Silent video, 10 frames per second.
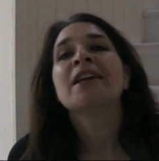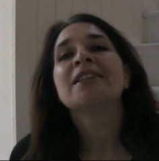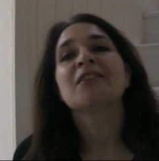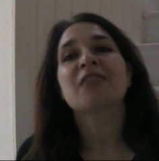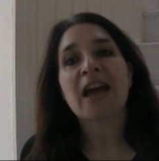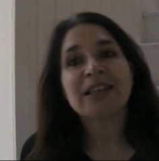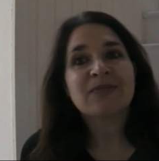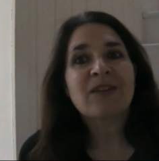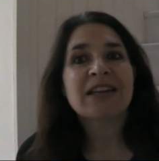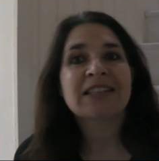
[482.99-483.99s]
So
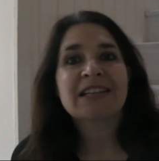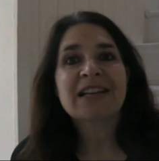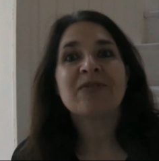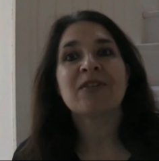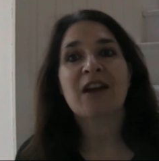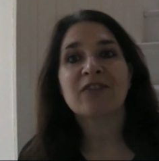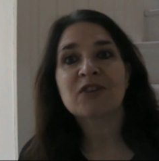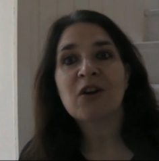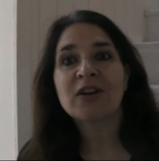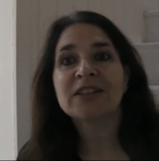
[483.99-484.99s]
that's basically what I've
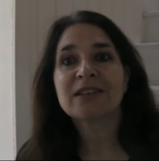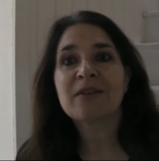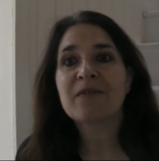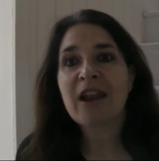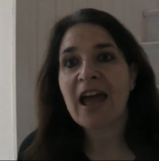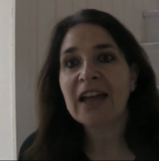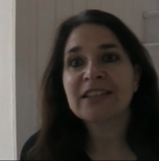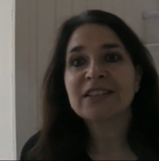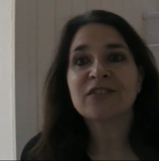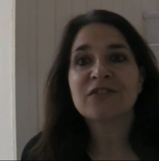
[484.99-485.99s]
got
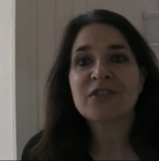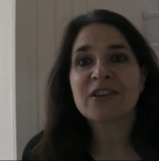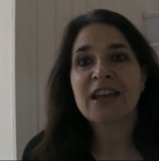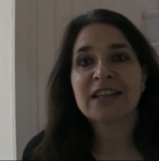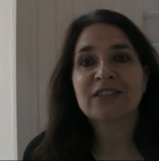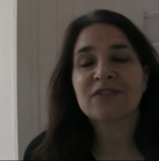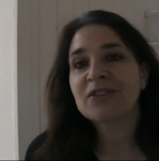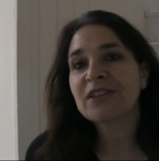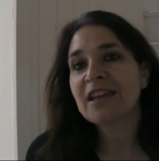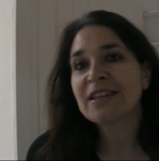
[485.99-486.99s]
planned for the next
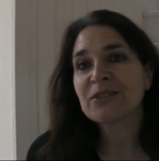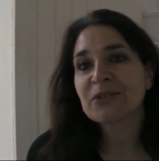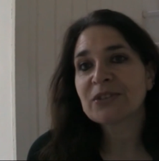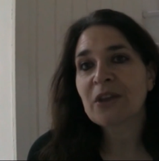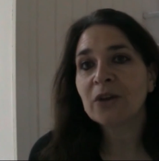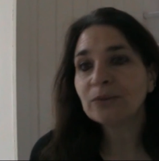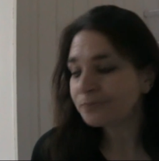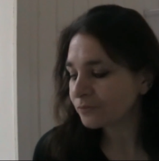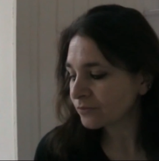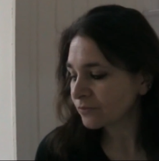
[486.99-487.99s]
few days or so
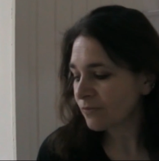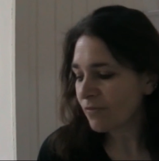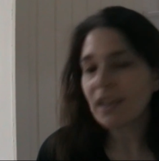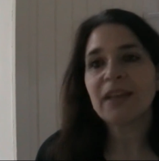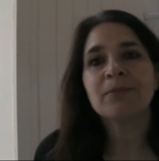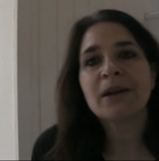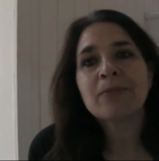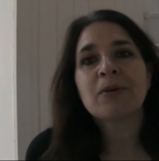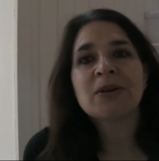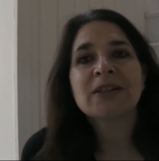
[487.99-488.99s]
in my
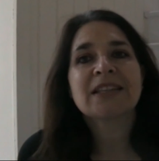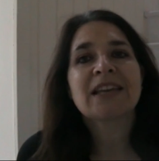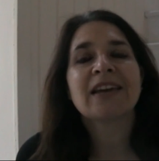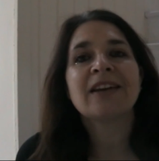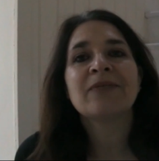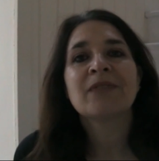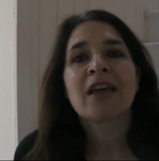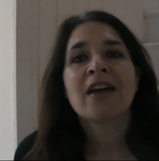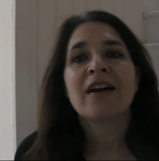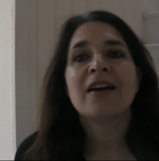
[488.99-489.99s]
box here,
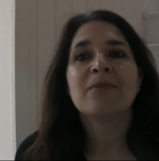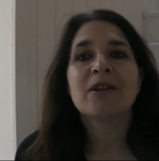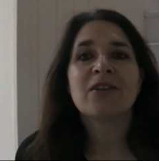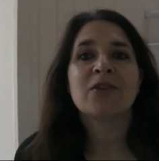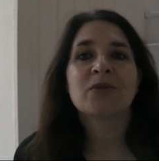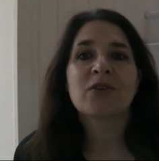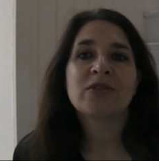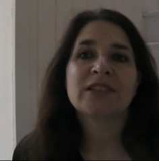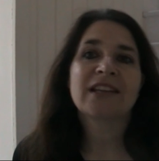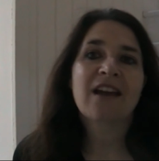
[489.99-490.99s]
along with,
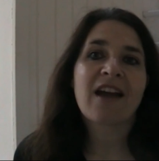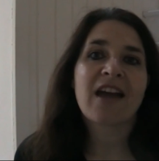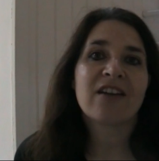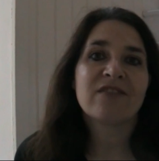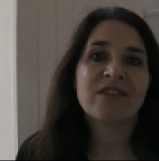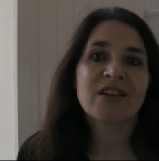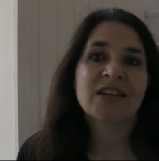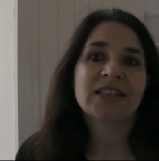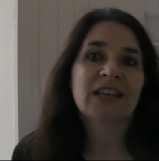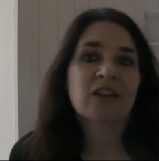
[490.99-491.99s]
obviously, I have
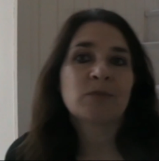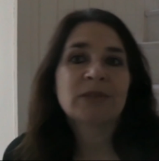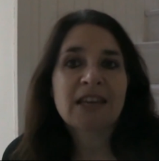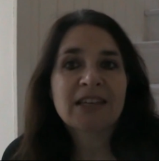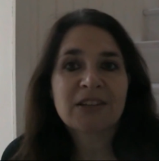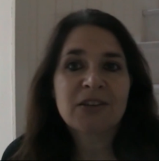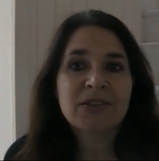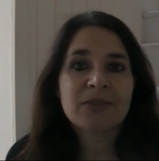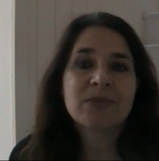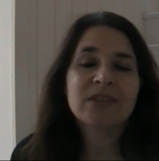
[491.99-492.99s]
a sack of
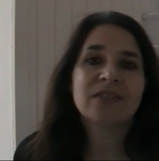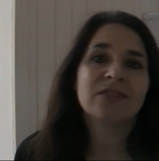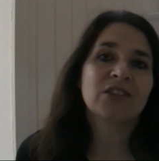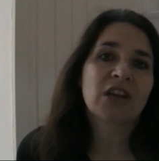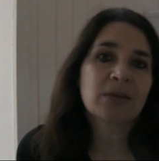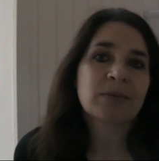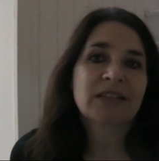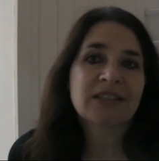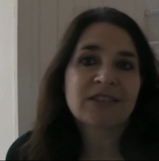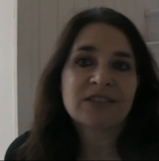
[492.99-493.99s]
potatoes, and we do jacket
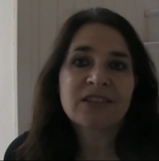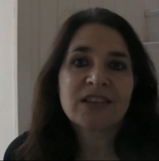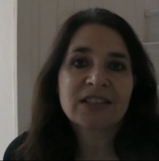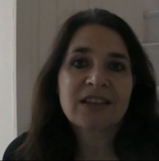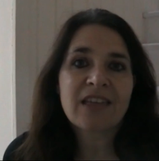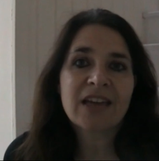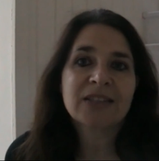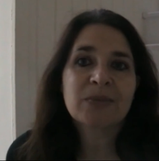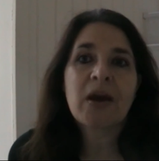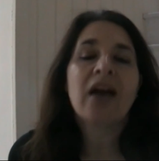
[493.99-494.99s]
potatoes and things like that
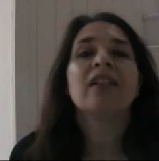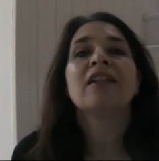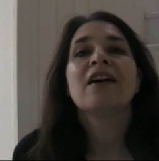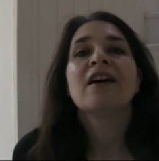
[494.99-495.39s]
as well.